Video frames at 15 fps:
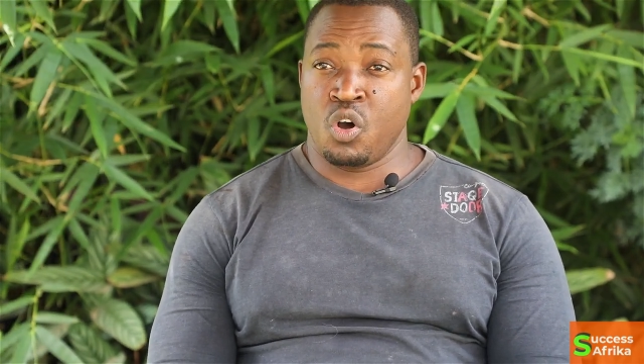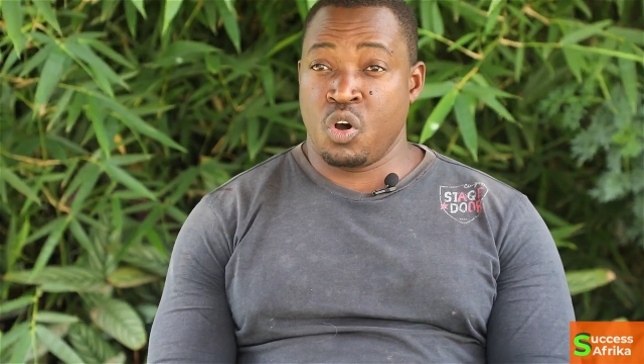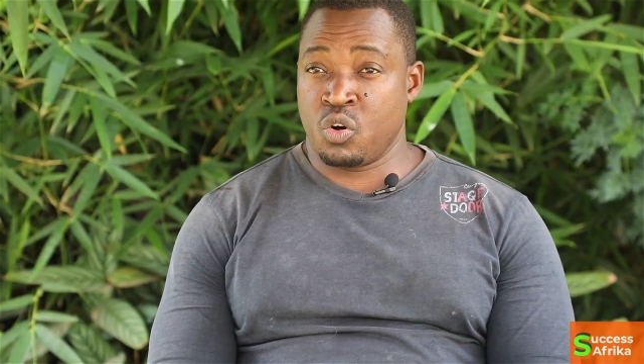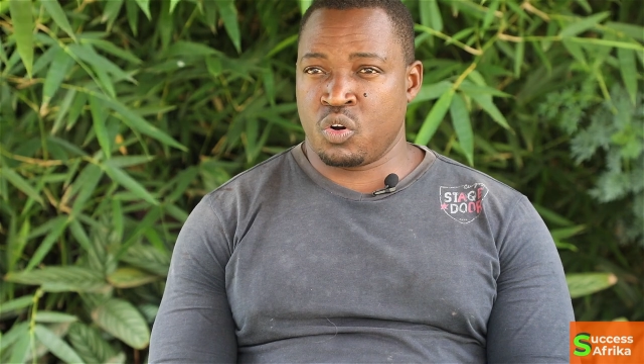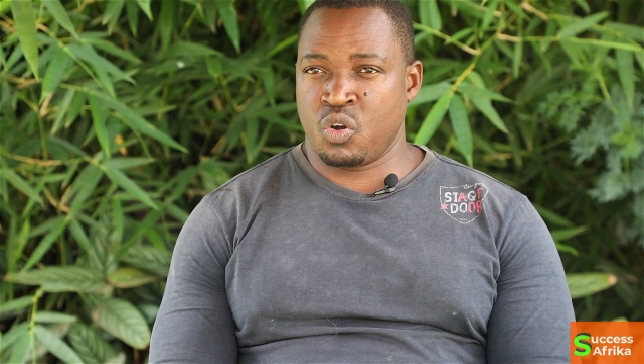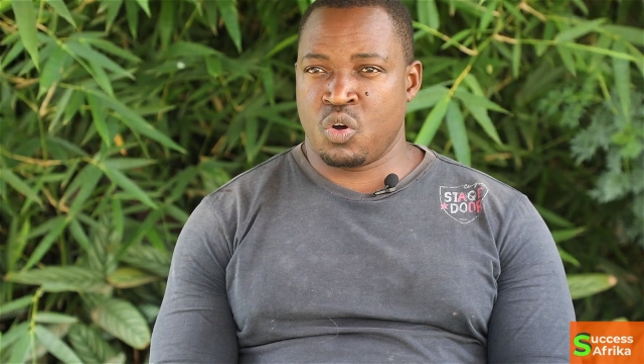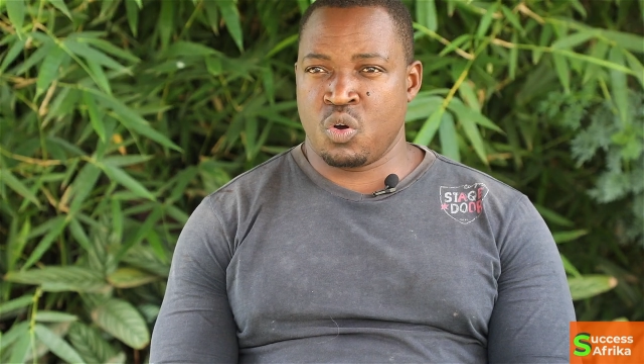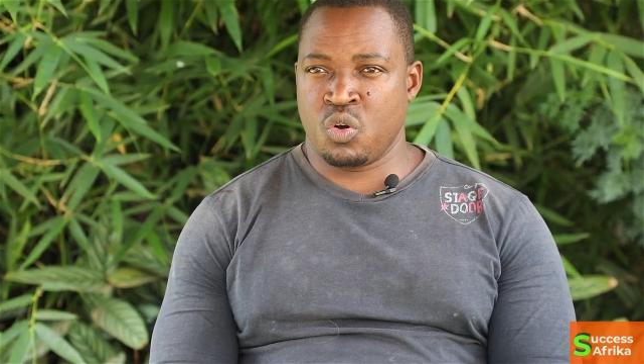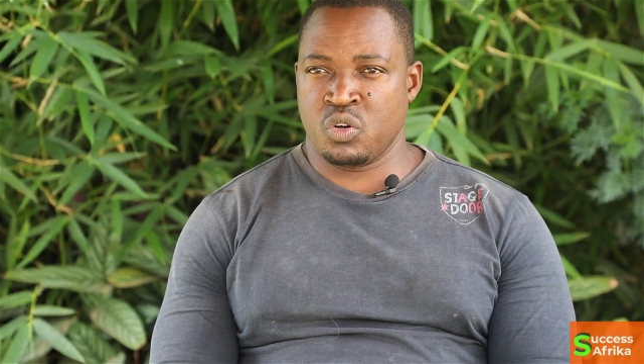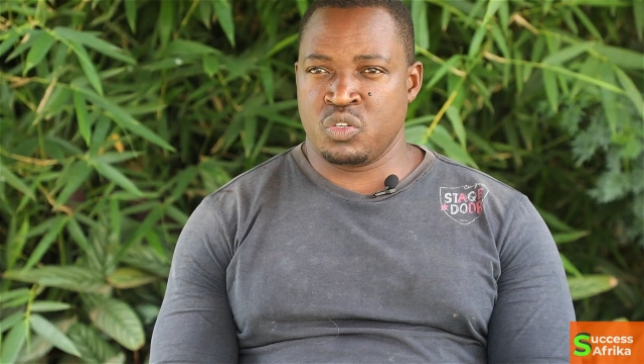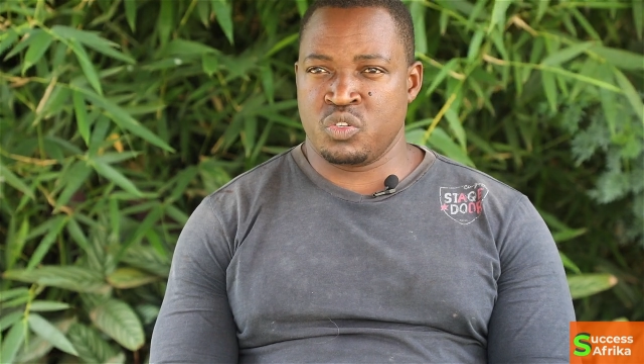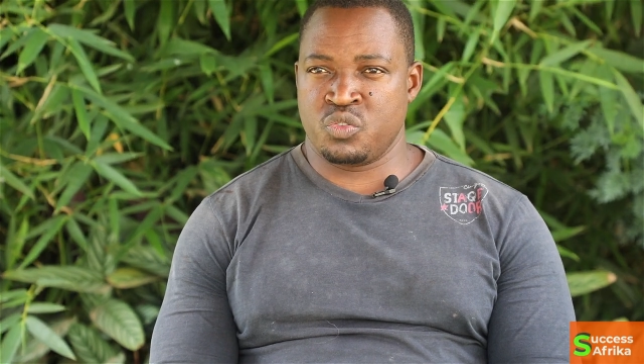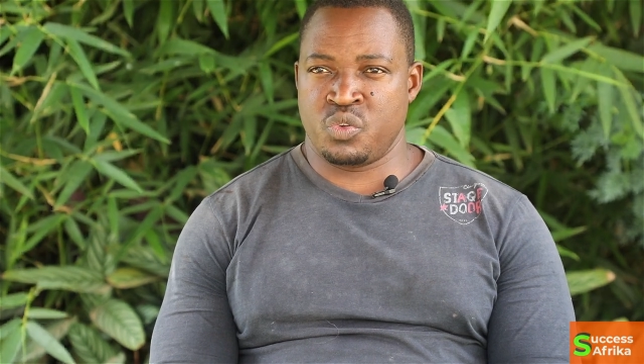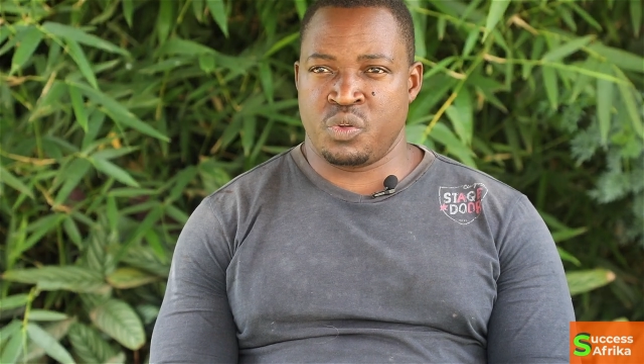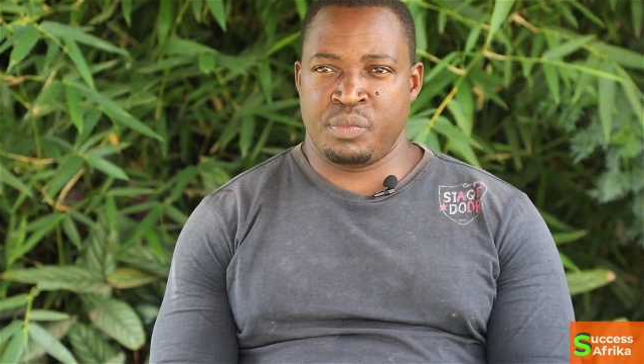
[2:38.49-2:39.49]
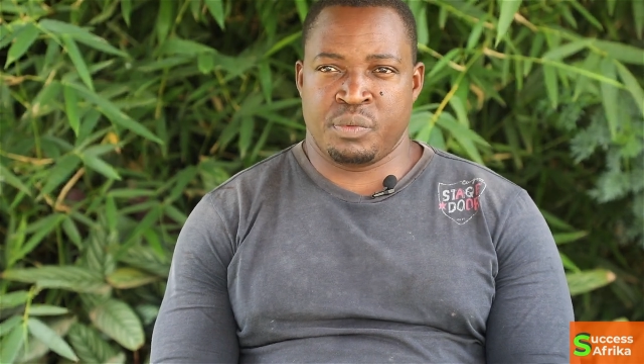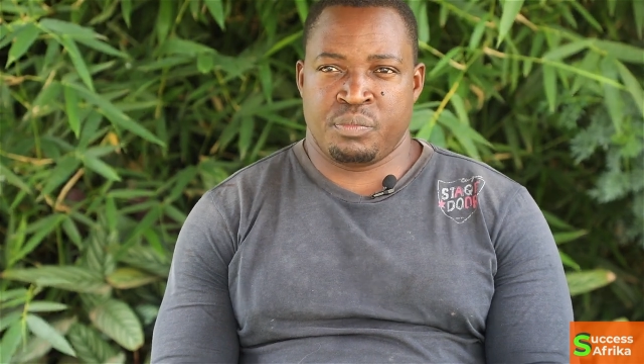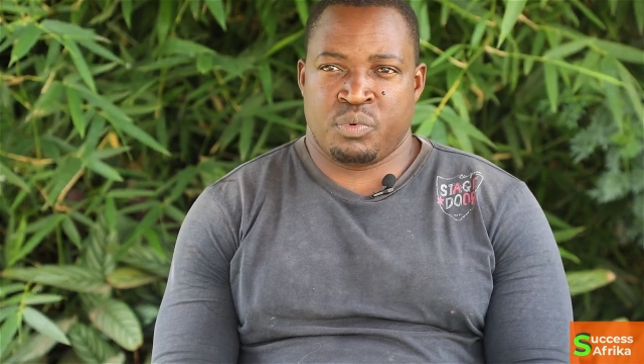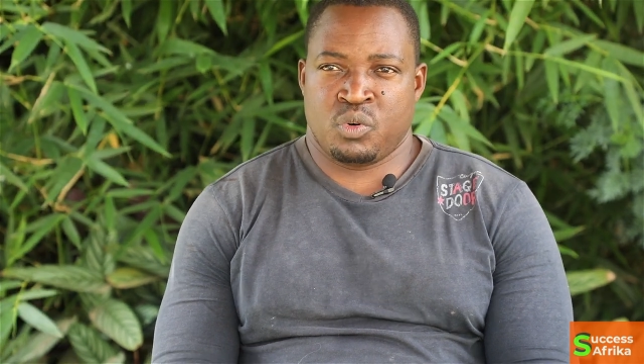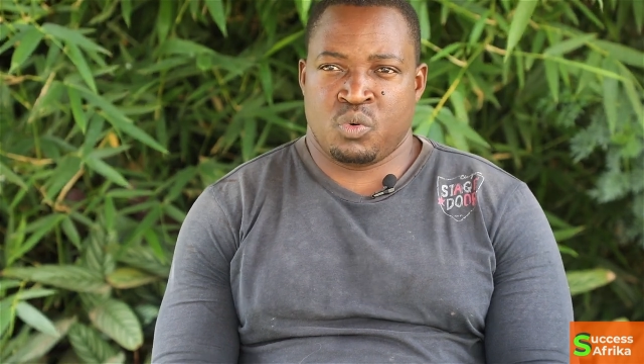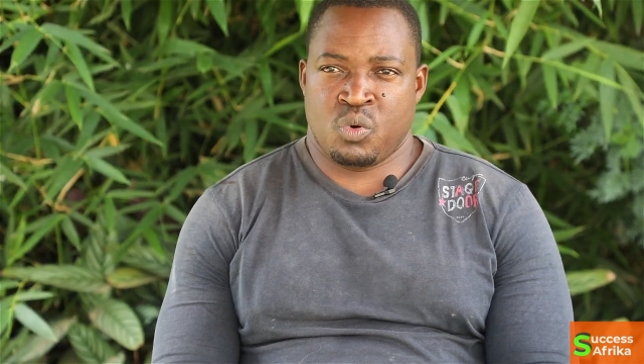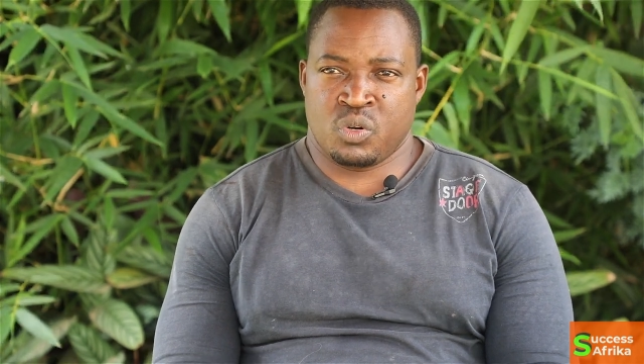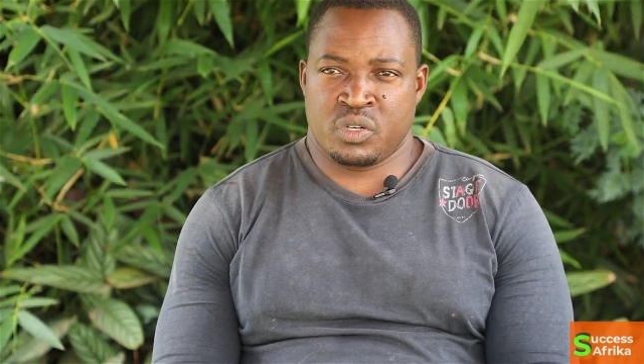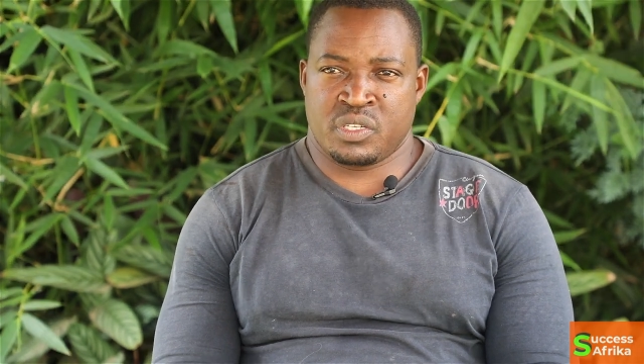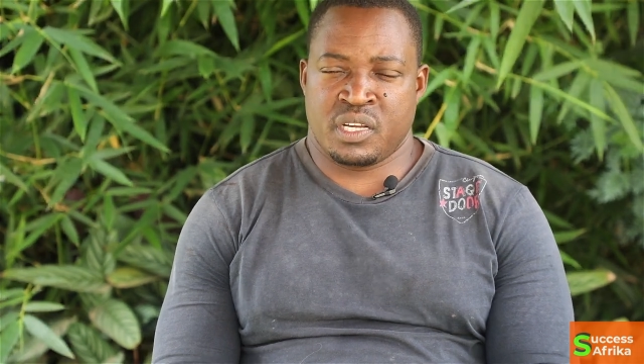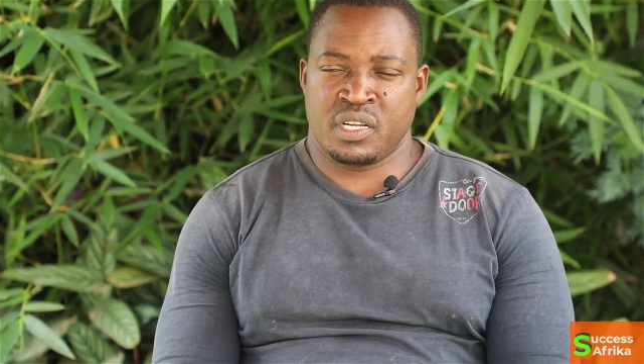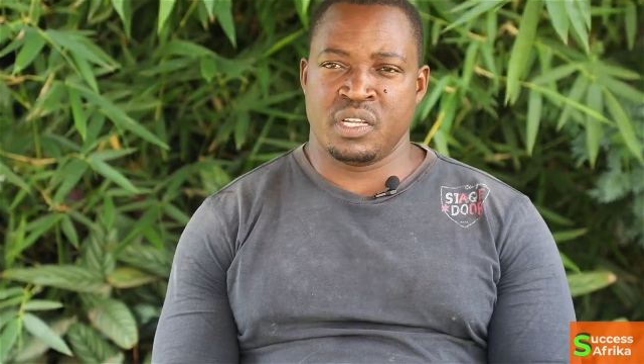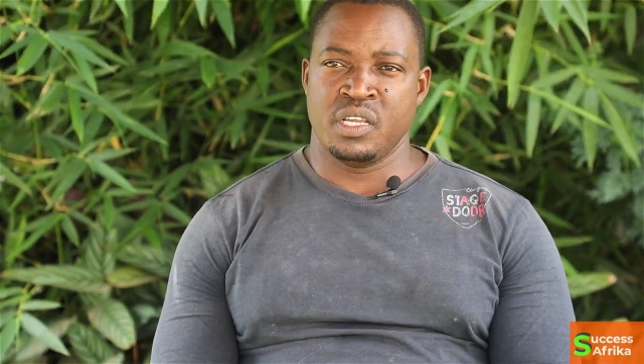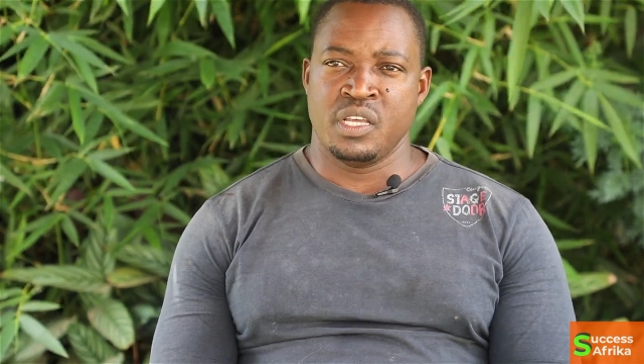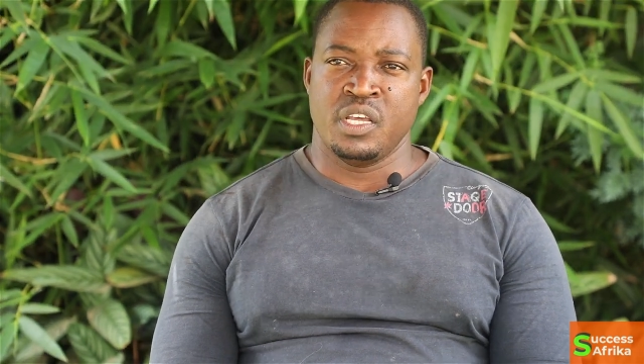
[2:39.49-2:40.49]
or cold swimming pool water,